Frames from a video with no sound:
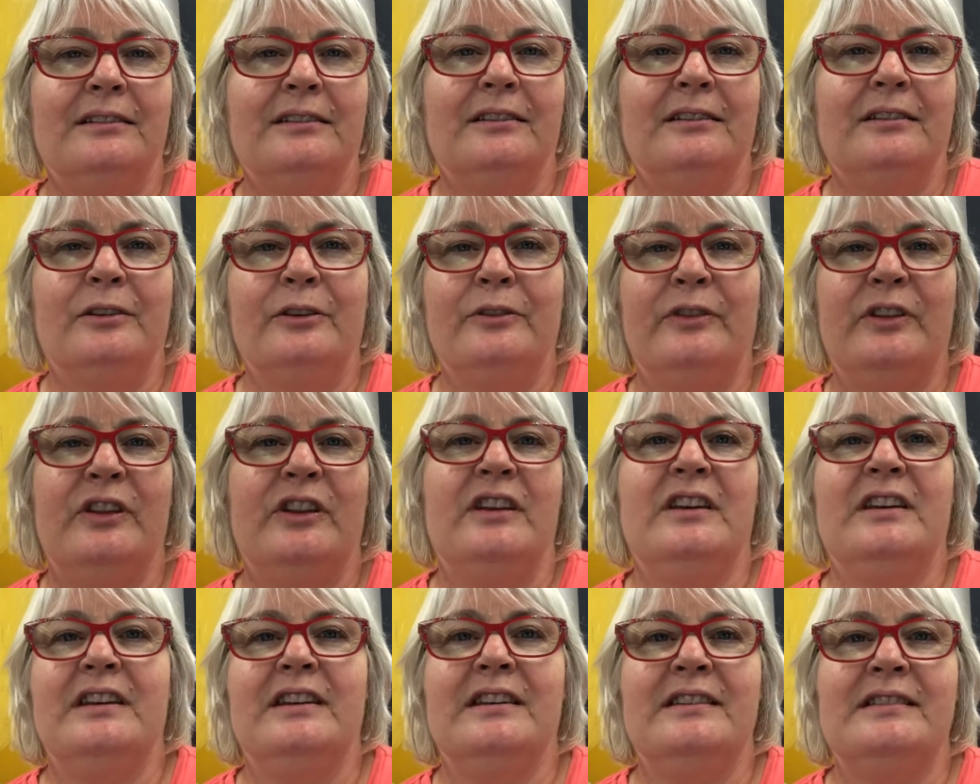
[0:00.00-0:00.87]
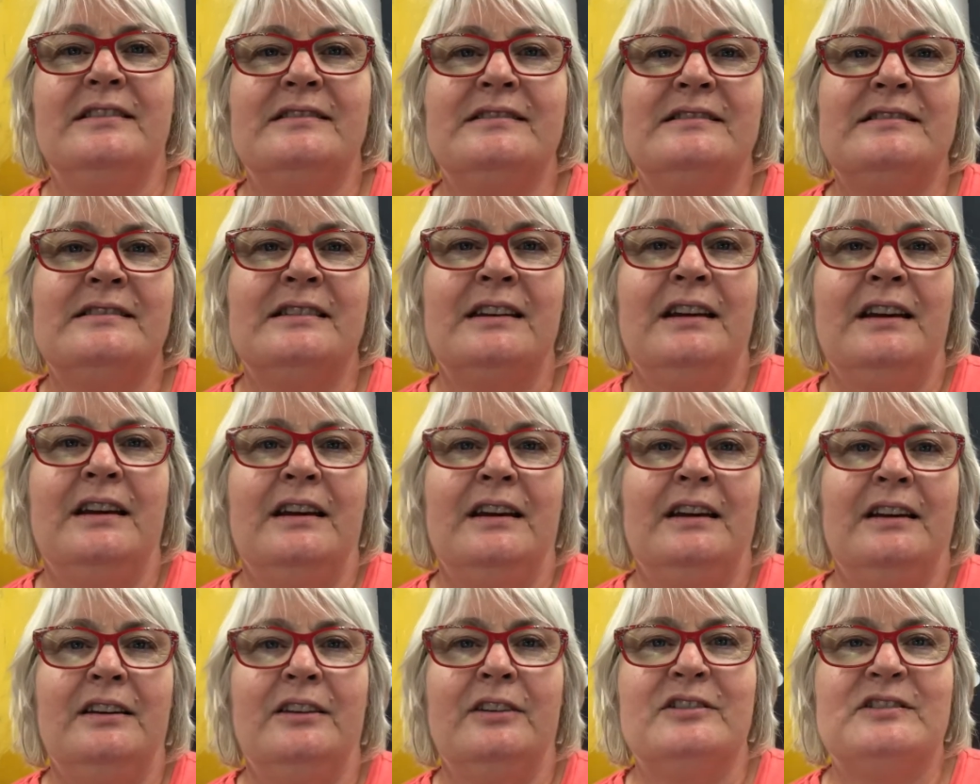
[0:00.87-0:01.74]
over the years,
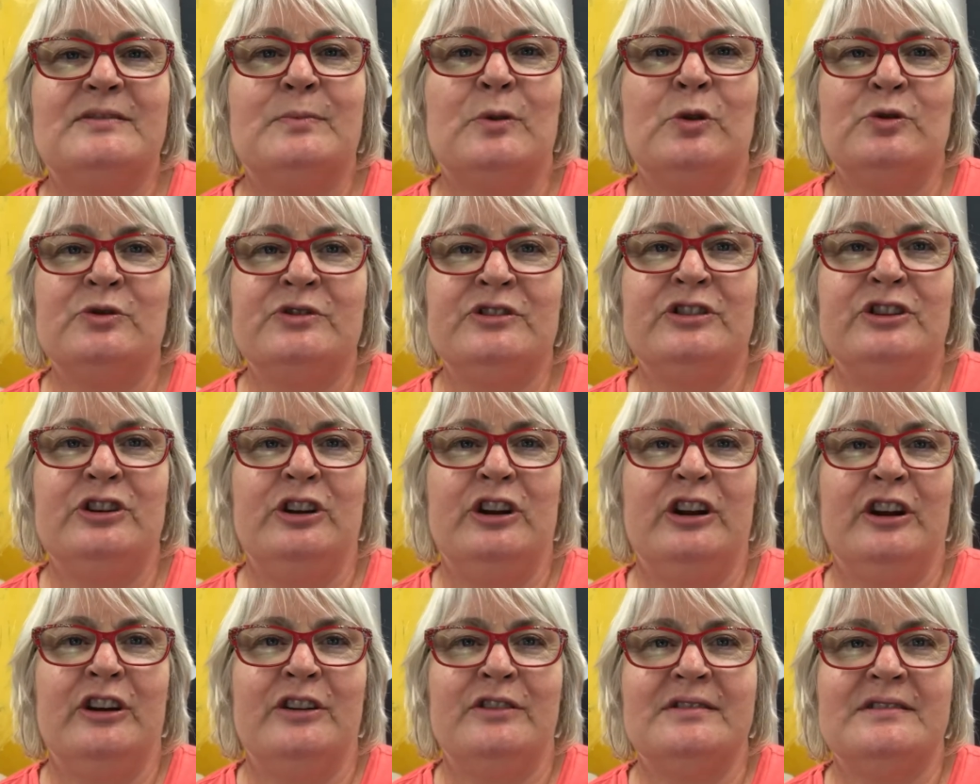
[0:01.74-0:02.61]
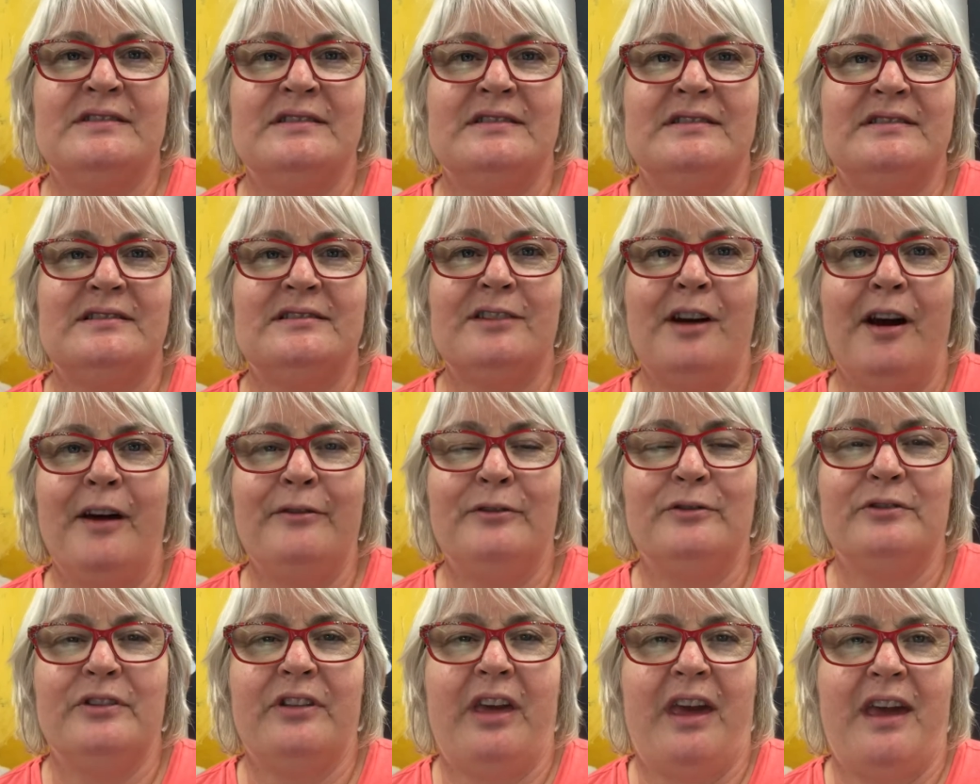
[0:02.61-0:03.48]
small studios
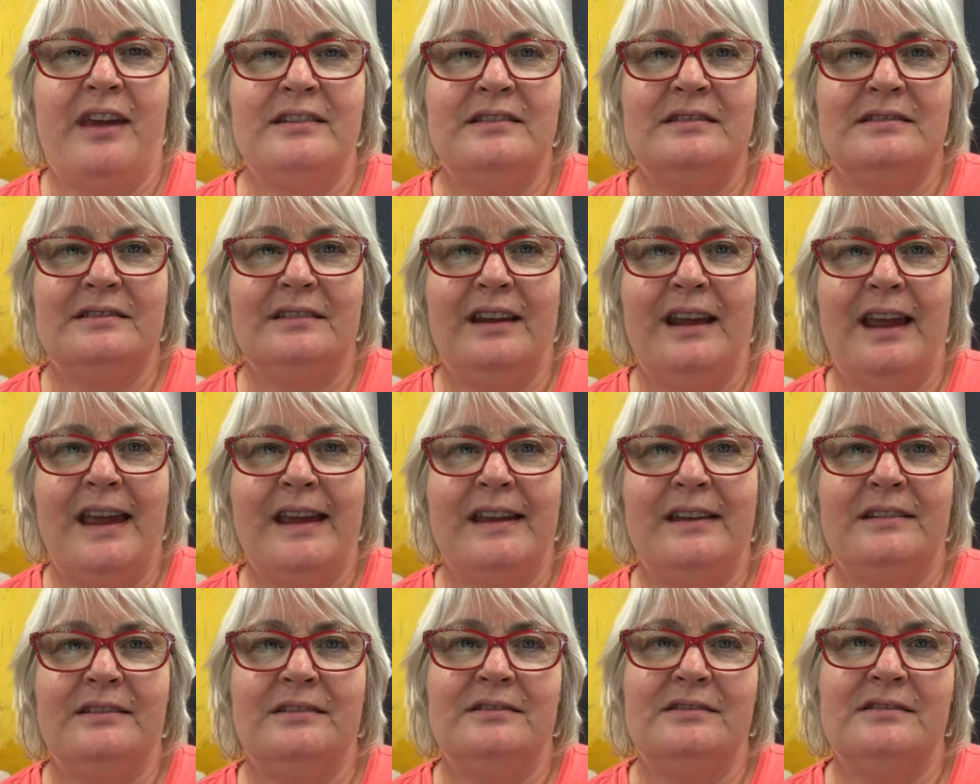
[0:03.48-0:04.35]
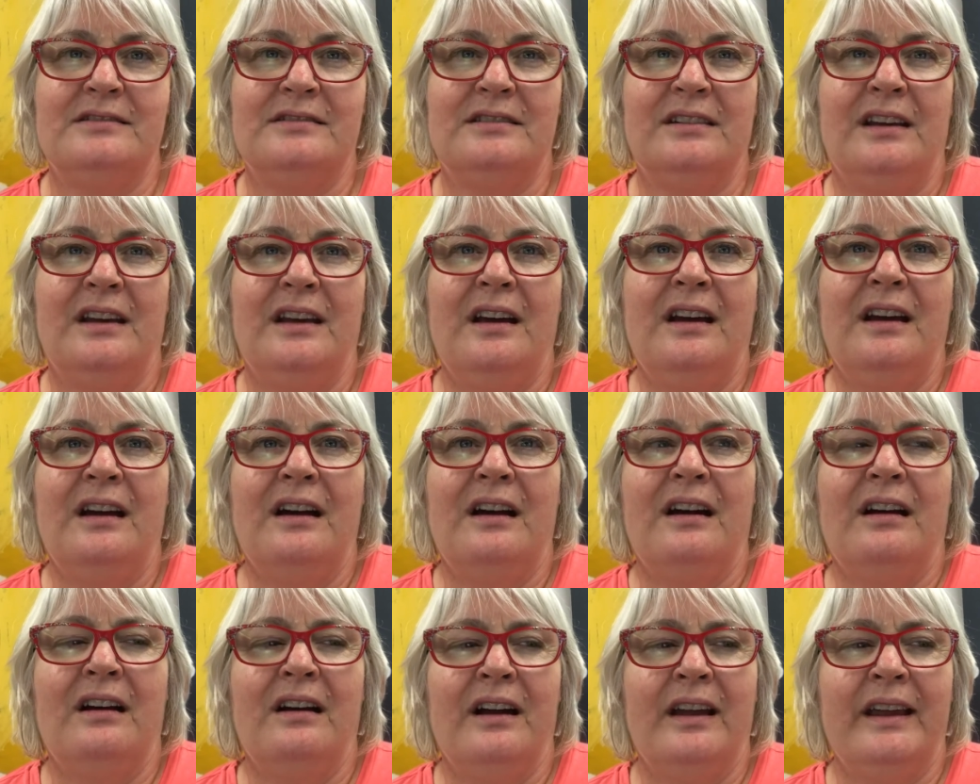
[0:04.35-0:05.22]
stifled that. And
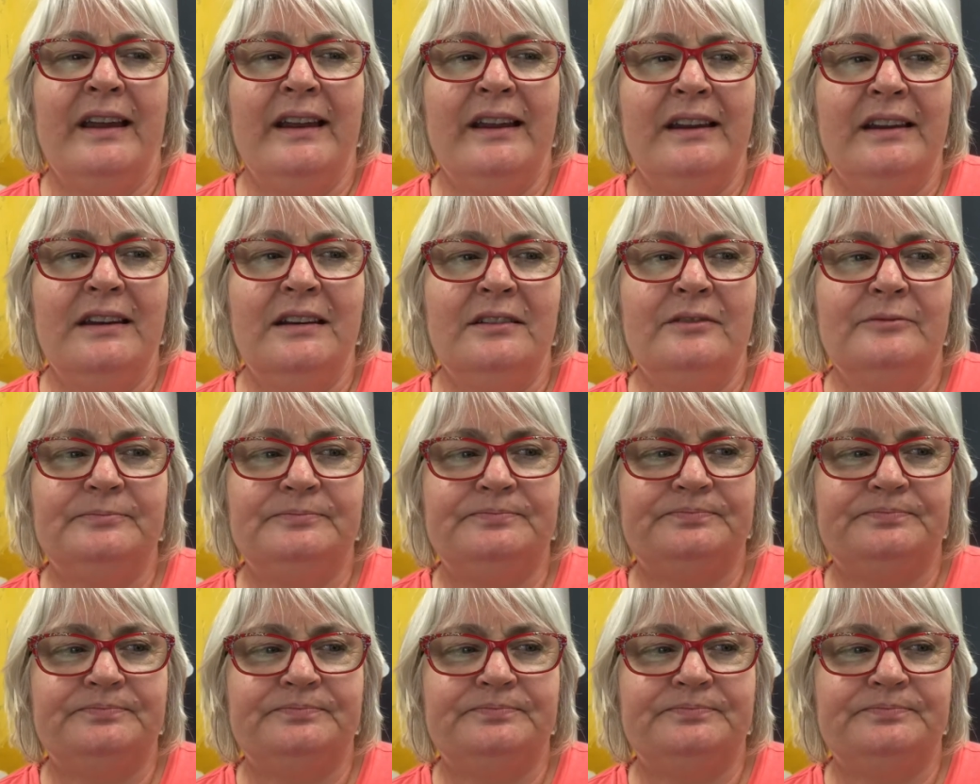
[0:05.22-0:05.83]
I